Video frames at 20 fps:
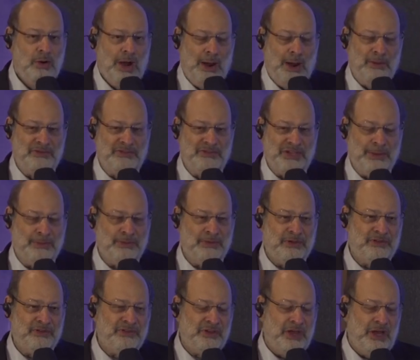I was able
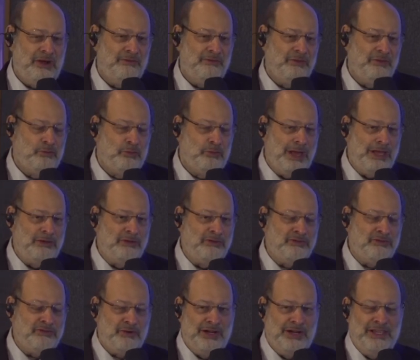to solve the writer's
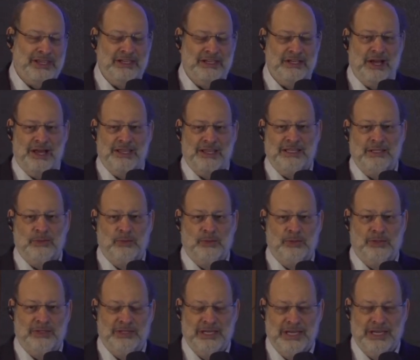strike in
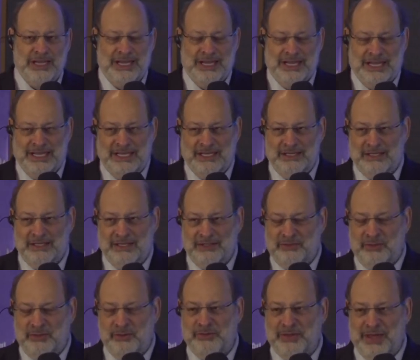Hollywood in
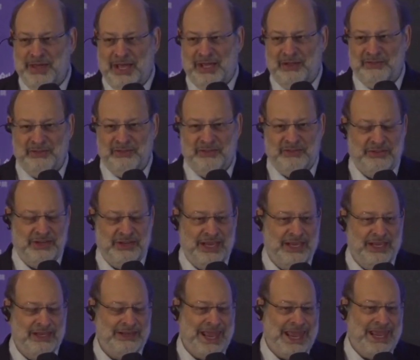
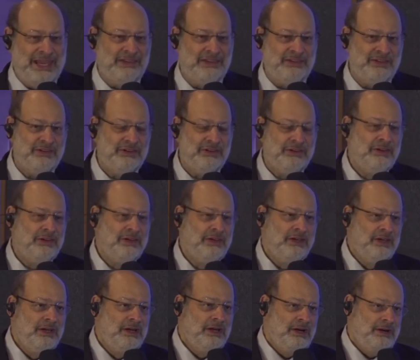2008
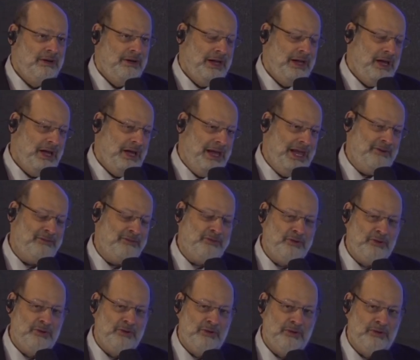
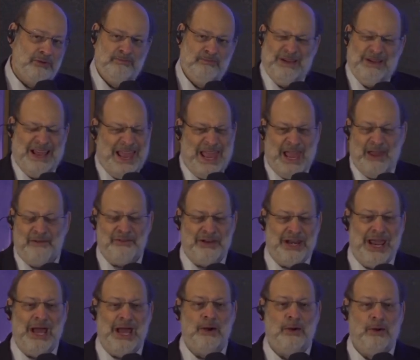after a half an
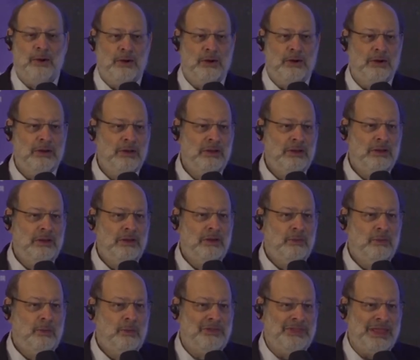hour
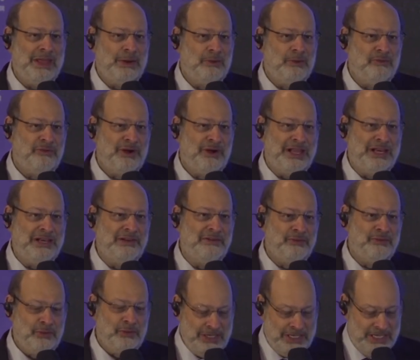when they were fighting
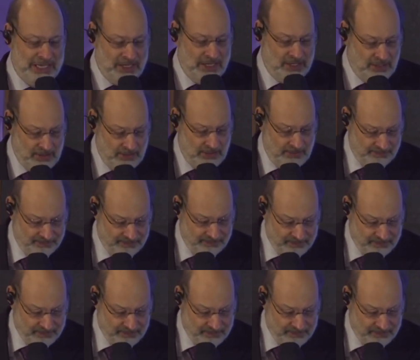for a year.